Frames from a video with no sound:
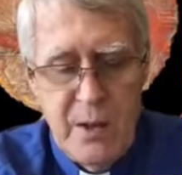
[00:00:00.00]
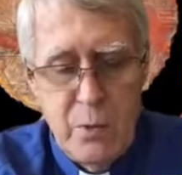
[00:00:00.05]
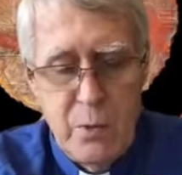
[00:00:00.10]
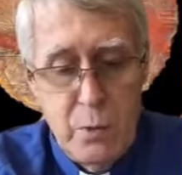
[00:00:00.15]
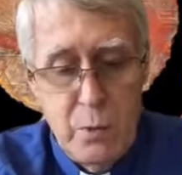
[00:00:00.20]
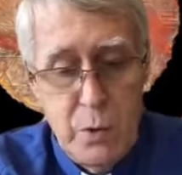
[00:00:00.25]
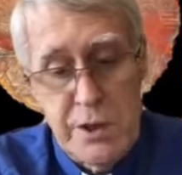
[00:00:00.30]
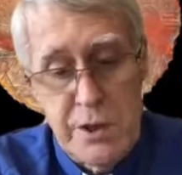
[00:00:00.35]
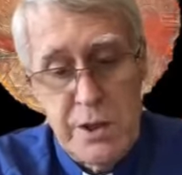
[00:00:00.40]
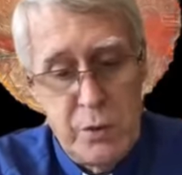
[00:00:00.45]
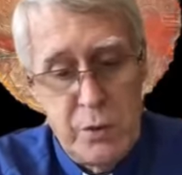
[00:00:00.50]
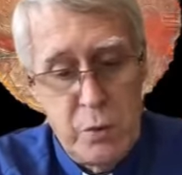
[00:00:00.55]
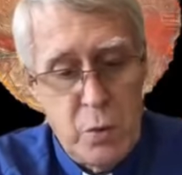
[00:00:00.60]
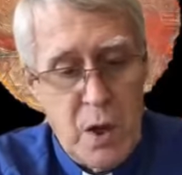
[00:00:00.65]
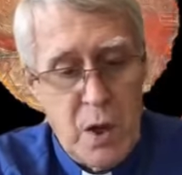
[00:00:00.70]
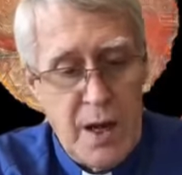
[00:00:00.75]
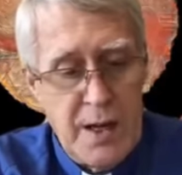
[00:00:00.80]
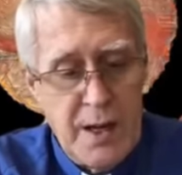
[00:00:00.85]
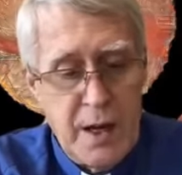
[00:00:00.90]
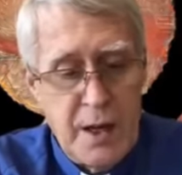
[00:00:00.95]
which is
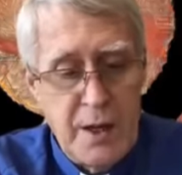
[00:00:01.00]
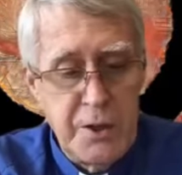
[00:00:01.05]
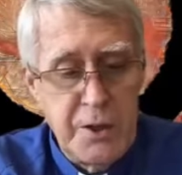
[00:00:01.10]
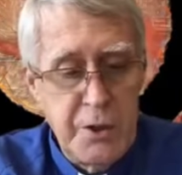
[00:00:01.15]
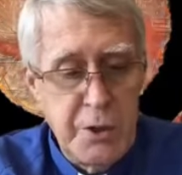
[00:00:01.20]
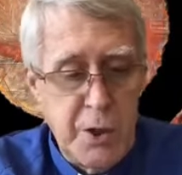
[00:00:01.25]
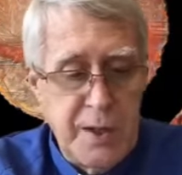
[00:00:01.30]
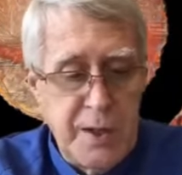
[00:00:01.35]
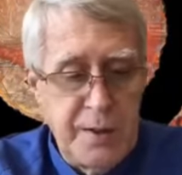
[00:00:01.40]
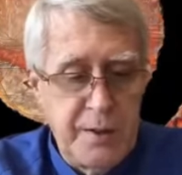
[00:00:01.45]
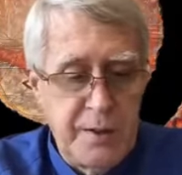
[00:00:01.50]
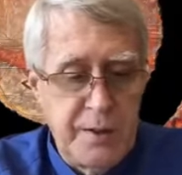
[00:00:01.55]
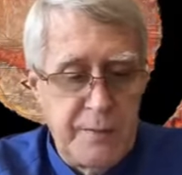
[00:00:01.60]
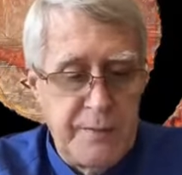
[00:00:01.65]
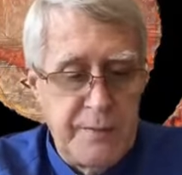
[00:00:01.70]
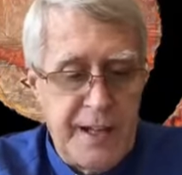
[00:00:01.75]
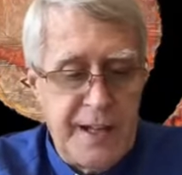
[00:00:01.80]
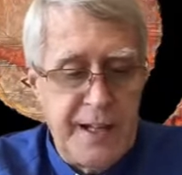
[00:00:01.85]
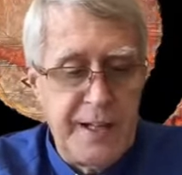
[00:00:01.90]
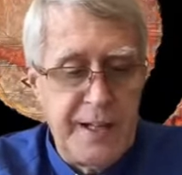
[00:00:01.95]
why our
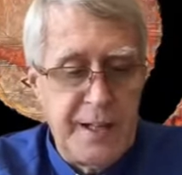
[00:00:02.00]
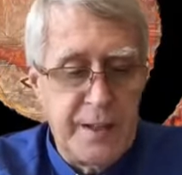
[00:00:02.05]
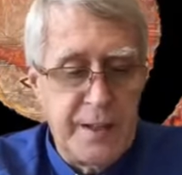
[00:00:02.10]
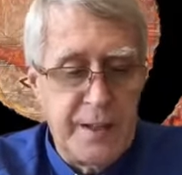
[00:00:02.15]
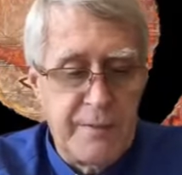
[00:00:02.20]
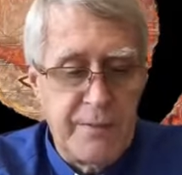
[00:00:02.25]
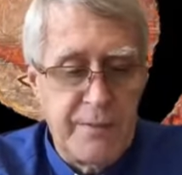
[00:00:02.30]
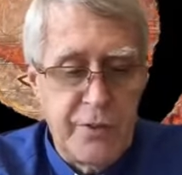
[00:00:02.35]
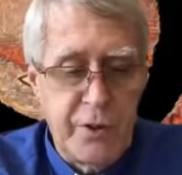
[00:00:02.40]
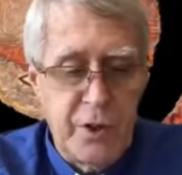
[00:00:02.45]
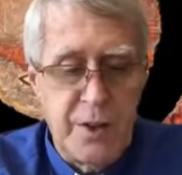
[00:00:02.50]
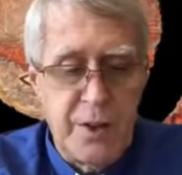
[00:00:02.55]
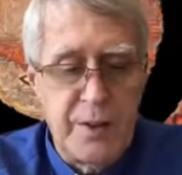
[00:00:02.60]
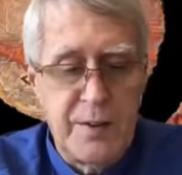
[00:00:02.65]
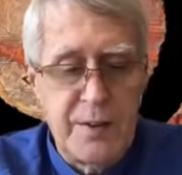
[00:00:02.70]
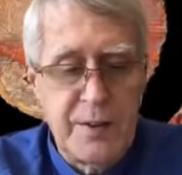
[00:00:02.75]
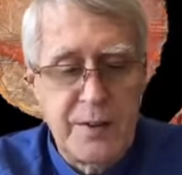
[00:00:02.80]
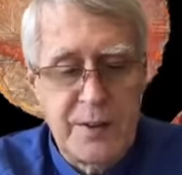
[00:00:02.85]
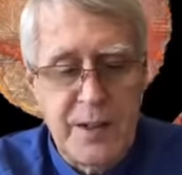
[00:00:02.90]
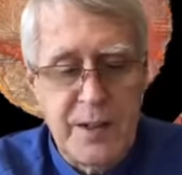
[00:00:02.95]
Transylvanian
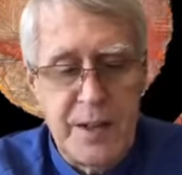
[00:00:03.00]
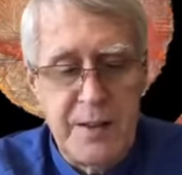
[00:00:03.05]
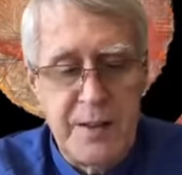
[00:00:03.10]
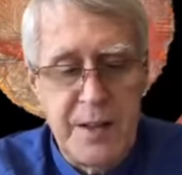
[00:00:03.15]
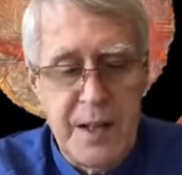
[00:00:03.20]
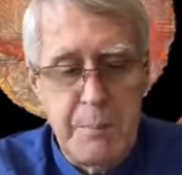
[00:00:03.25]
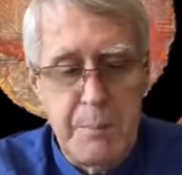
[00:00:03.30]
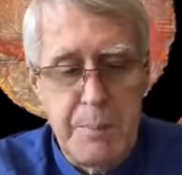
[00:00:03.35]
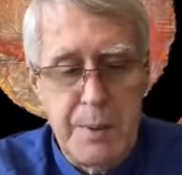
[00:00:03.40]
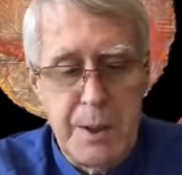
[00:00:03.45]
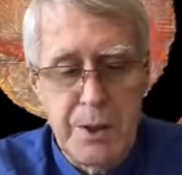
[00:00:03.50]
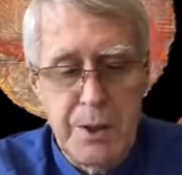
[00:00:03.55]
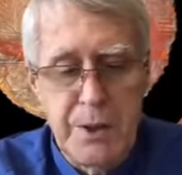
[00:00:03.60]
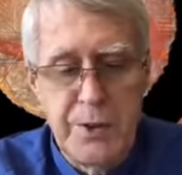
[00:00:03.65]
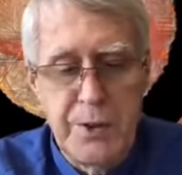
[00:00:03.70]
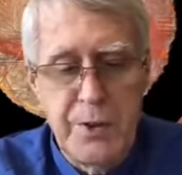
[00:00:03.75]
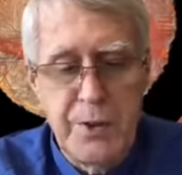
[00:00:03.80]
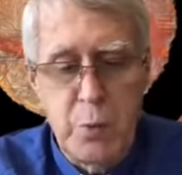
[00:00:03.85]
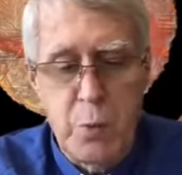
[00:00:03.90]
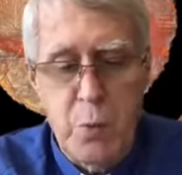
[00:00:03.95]
friends say they
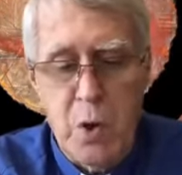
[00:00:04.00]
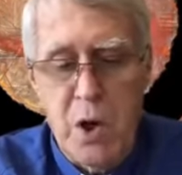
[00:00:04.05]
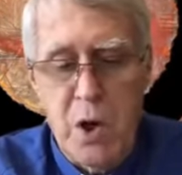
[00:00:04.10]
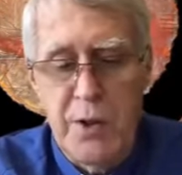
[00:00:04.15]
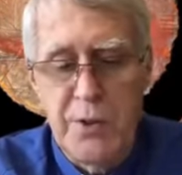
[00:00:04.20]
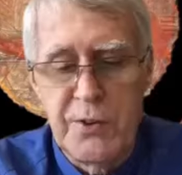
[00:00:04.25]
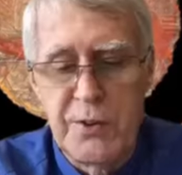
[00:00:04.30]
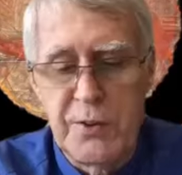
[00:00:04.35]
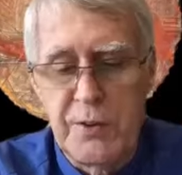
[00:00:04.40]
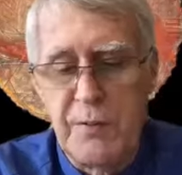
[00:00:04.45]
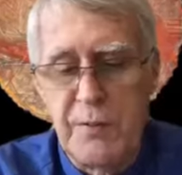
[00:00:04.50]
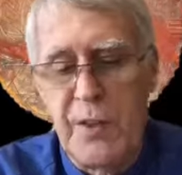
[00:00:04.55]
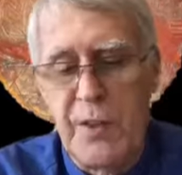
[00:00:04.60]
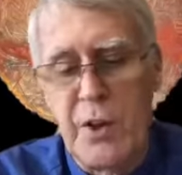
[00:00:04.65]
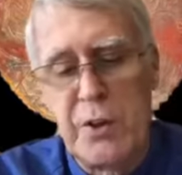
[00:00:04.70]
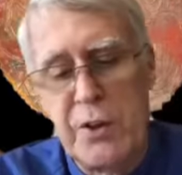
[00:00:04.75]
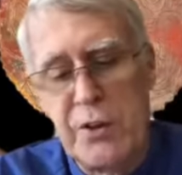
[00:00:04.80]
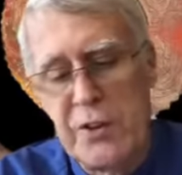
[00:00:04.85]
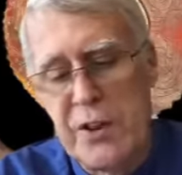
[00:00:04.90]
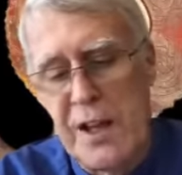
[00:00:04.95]
build the walls of
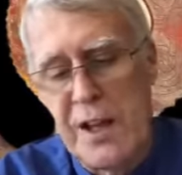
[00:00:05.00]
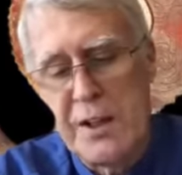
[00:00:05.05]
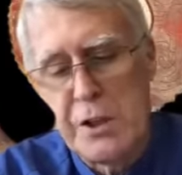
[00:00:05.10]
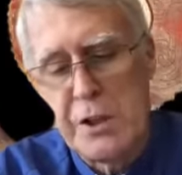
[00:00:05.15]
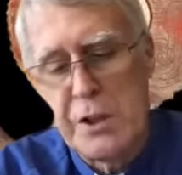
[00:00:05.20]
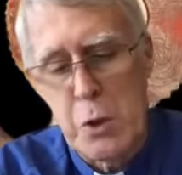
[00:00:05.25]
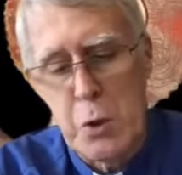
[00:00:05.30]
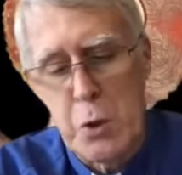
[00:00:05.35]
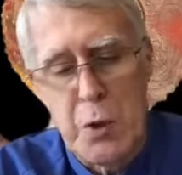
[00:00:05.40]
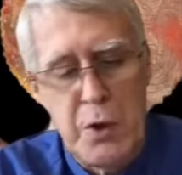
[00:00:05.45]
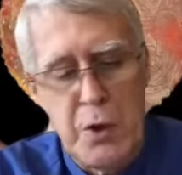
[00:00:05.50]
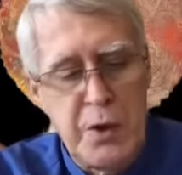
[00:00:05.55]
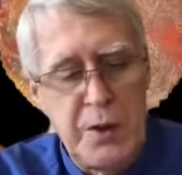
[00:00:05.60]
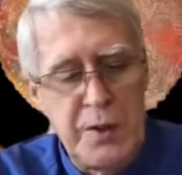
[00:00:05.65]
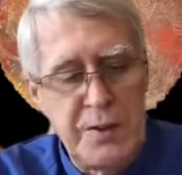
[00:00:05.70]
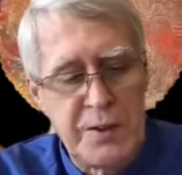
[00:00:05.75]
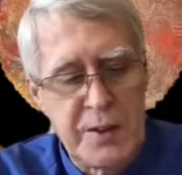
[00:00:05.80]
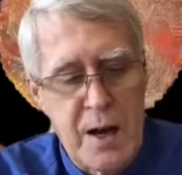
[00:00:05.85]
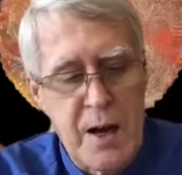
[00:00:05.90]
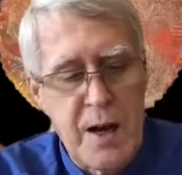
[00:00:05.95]
their
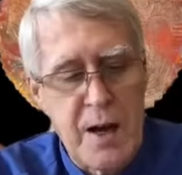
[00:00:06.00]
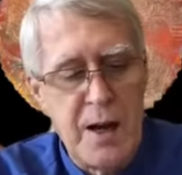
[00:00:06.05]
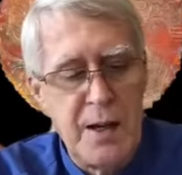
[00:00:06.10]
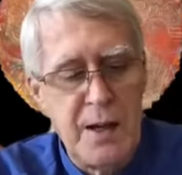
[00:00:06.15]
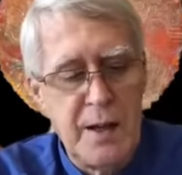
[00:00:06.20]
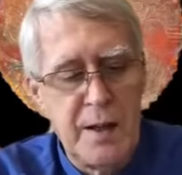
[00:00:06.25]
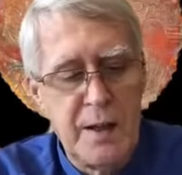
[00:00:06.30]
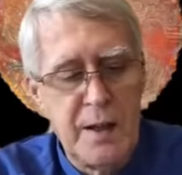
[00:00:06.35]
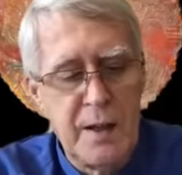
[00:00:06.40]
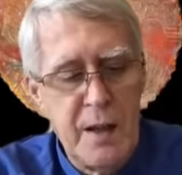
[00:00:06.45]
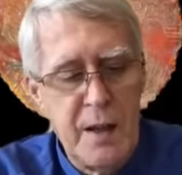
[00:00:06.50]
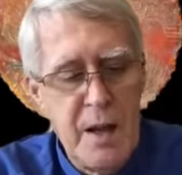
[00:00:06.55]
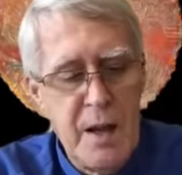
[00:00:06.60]
sanctuaries high,